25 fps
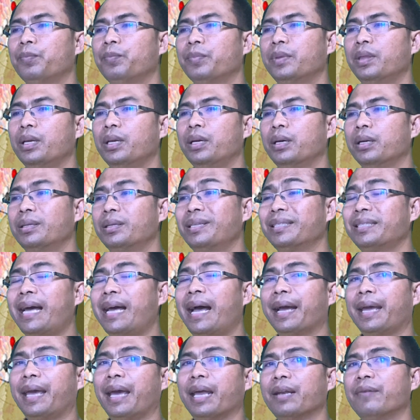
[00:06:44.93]
the
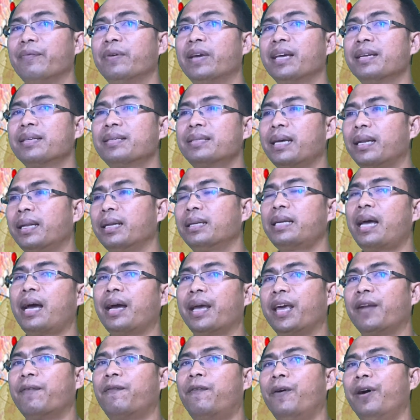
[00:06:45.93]
target. We can set the
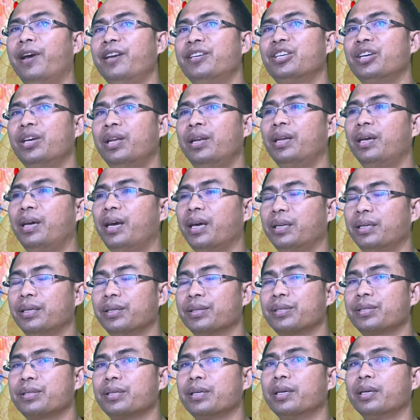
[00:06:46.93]
target for each
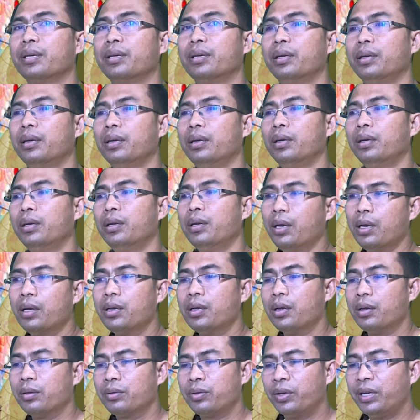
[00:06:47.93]
indicators.
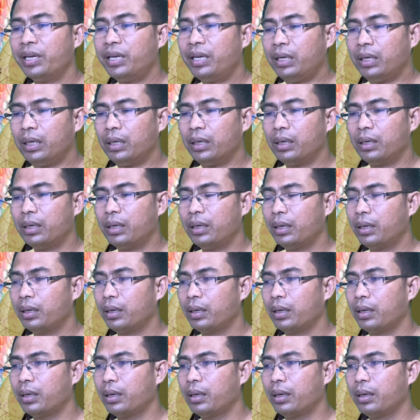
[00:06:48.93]
So here,
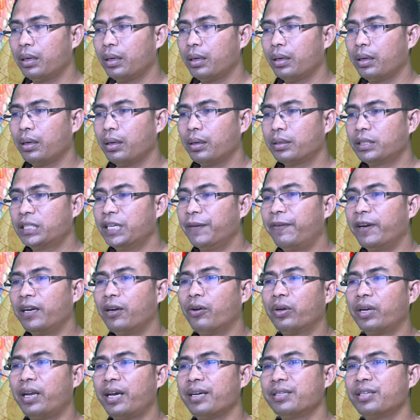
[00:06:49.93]
different
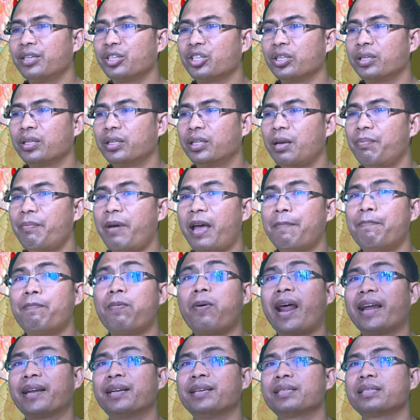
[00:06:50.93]
organizations, they might
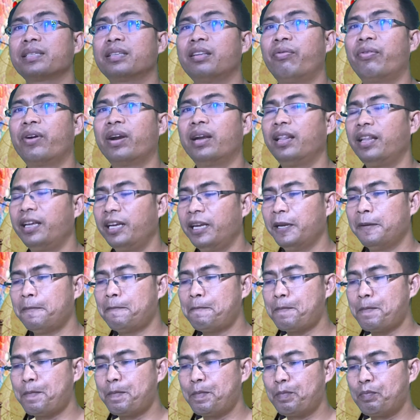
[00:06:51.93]
practice differently.
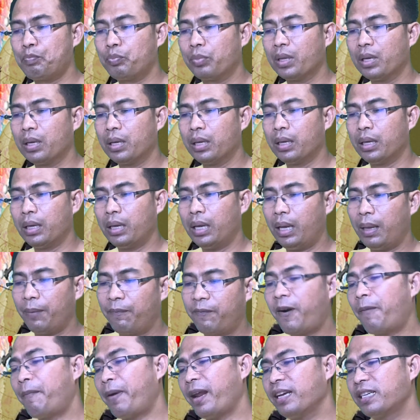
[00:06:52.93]

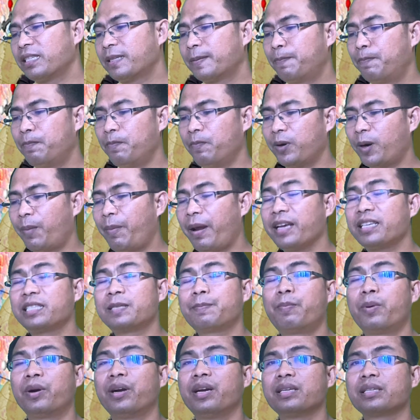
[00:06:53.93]
From my
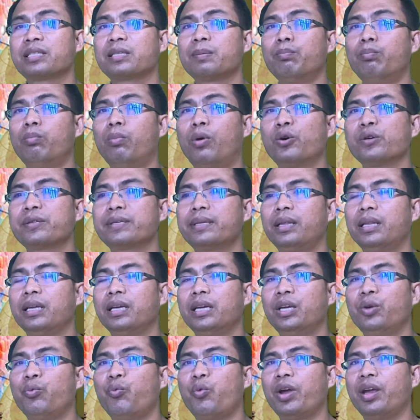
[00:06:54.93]
experience,
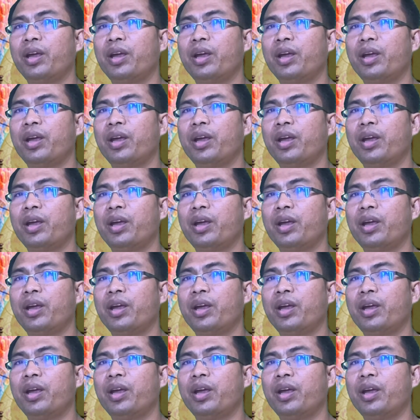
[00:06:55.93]
mostly